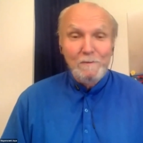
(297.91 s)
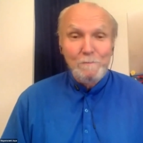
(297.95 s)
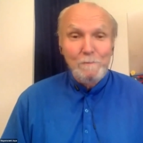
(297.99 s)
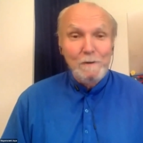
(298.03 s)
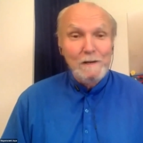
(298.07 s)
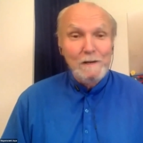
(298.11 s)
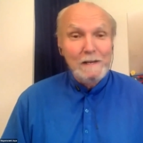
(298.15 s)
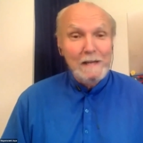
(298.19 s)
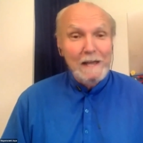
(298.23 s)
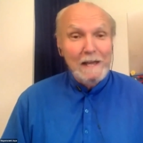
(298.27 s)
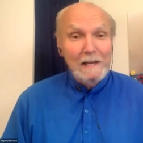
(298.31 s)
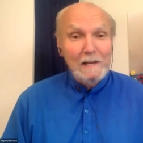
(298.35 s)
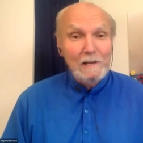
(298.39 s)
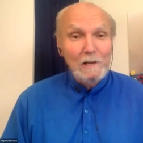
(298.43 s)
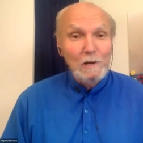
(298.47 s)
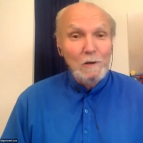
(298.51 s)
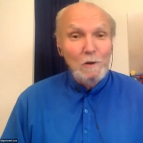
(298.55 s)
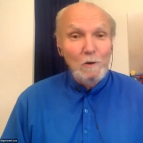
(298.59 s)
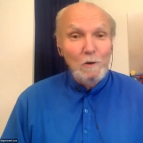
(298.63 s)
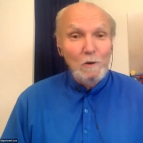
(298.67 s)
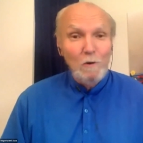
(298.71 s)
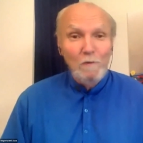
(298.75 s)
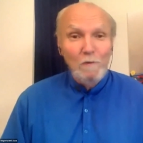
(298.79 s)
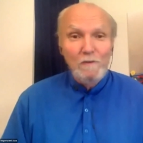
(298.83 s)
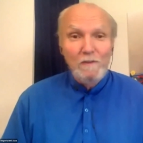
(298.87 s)
but he had to
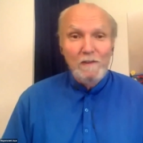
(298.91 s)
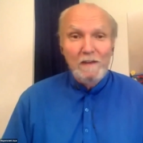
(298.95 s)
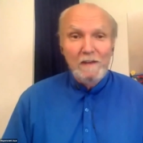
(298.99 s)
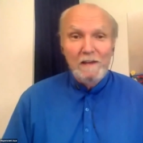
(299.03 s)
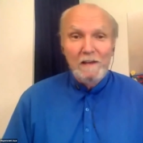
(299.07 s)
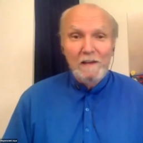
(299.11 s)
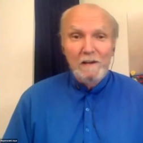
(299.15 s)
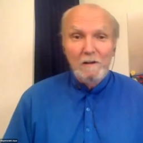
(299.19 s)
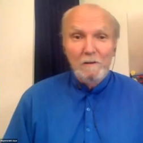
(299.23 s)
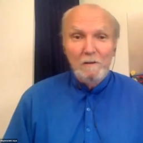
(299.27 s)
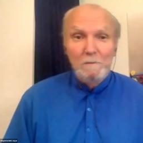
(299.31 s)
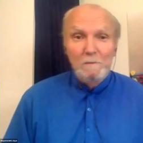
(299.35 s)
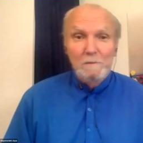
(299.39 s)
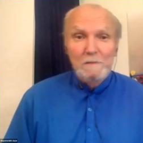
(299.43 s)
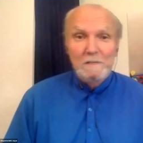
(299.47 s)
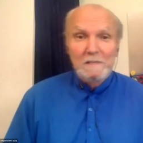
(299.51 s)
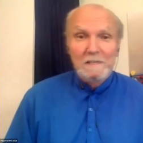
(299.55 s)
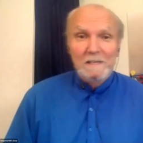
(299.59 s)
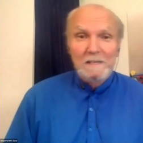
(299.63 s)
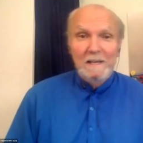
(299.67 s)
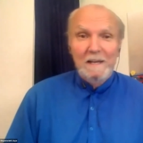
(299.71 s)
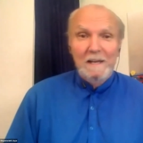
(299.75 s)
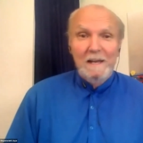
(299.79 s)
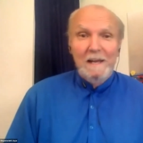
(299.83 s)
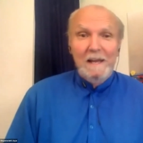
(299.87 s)
go over the Alps.
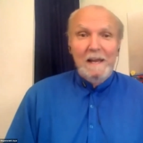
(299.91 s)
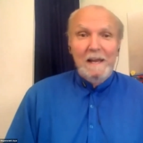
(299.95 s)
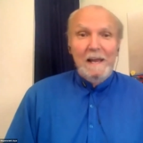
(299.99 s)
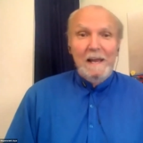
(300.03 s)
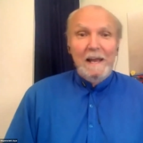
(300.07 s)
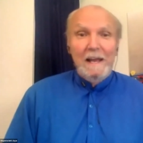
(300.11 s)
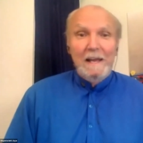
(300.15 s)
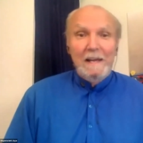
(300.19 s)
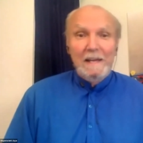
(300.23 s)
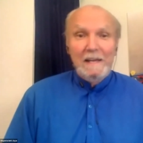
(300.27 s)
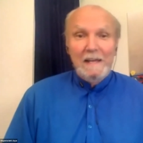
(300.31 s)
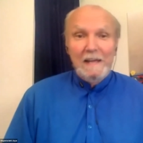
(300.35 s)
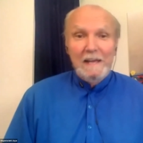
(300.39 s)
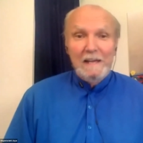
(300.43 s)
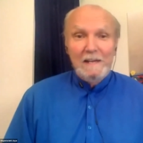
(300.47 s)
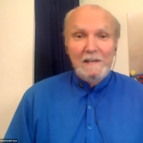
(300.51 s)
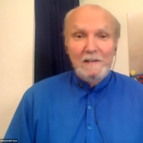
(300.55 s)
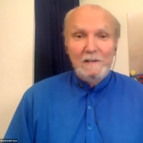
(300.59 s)
and he had